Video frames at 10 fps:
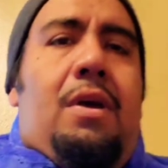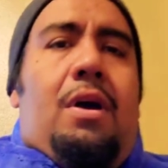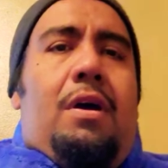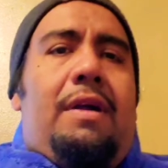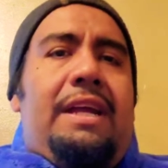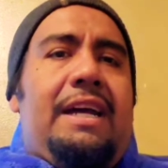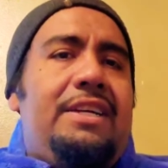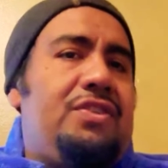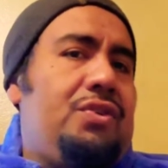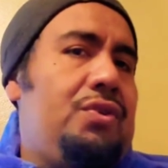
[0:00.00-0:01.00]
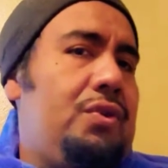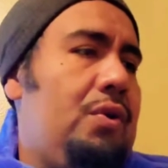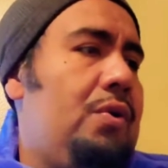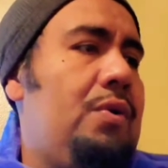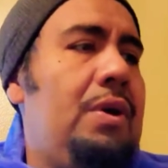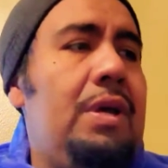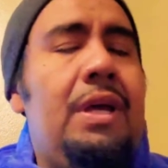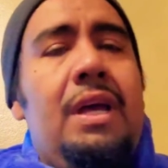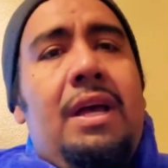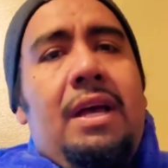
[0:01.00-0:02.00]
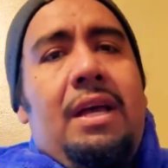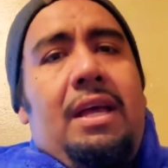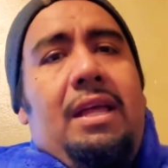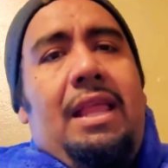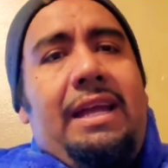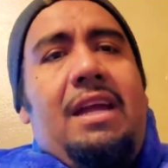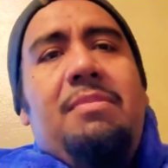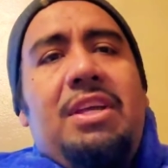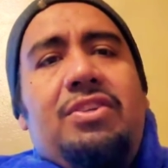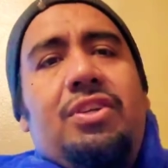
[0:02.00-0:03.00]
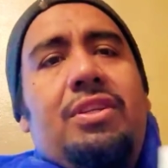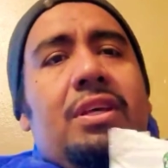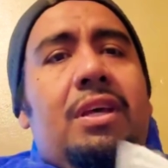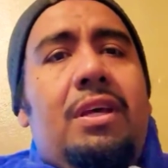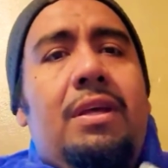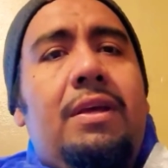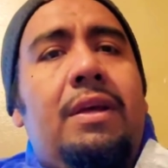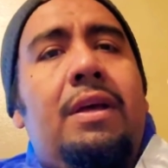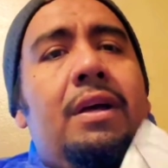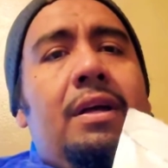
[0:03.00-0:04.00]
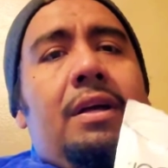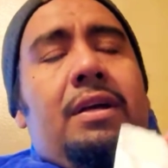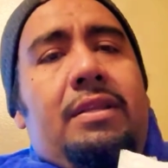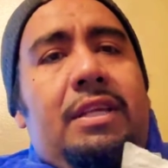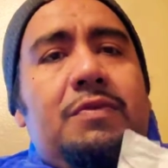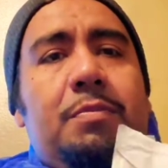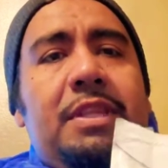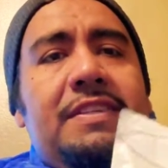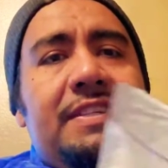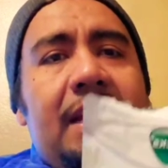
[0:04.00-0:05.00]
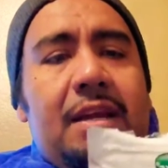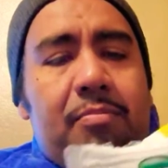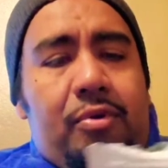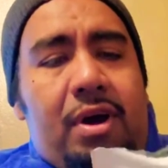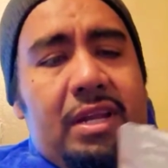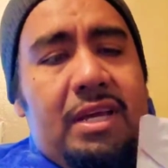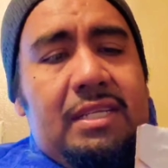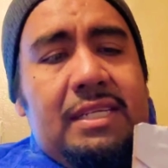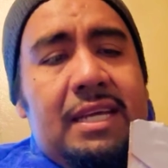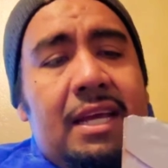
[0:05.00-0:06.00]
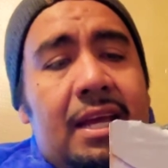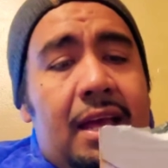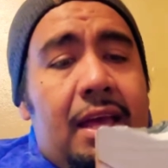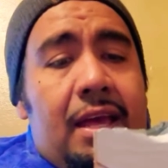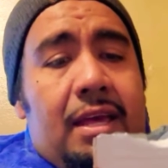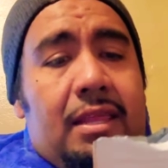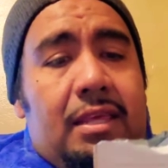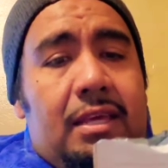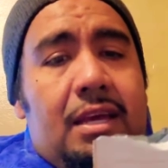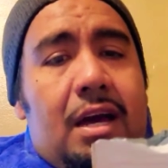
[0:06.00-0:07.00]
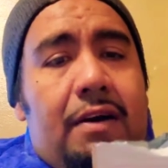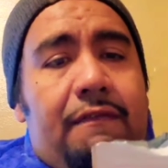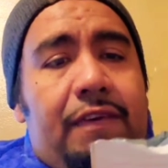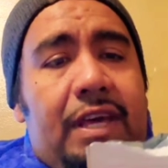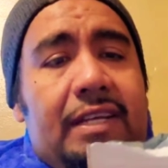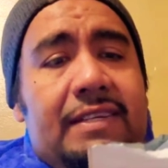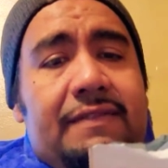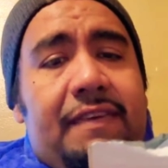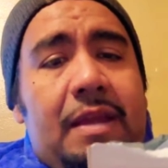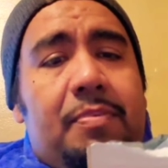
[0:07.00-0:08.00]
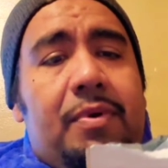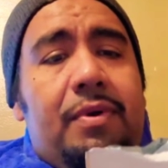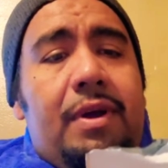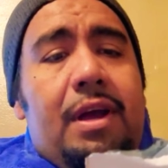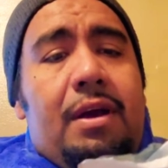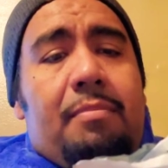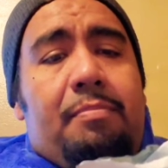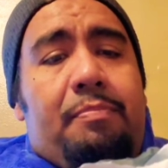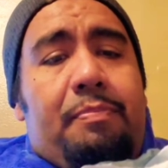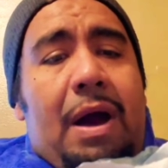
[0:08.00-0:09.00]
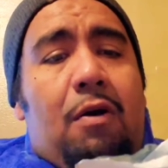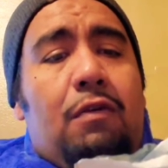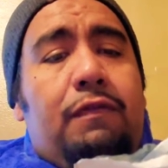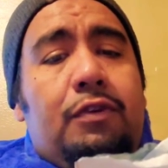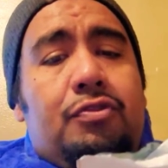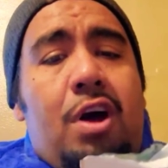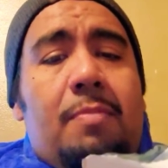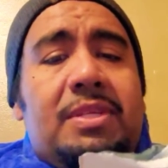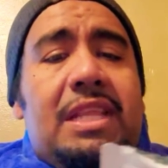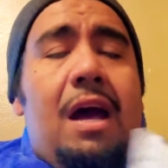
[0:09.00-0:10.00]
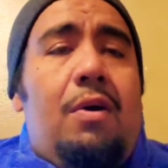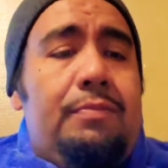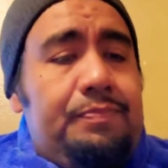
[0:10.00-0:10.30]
right, guys, so like I mentioned, this would be the second product, the Vicks Vapor Powerful Drops. Now,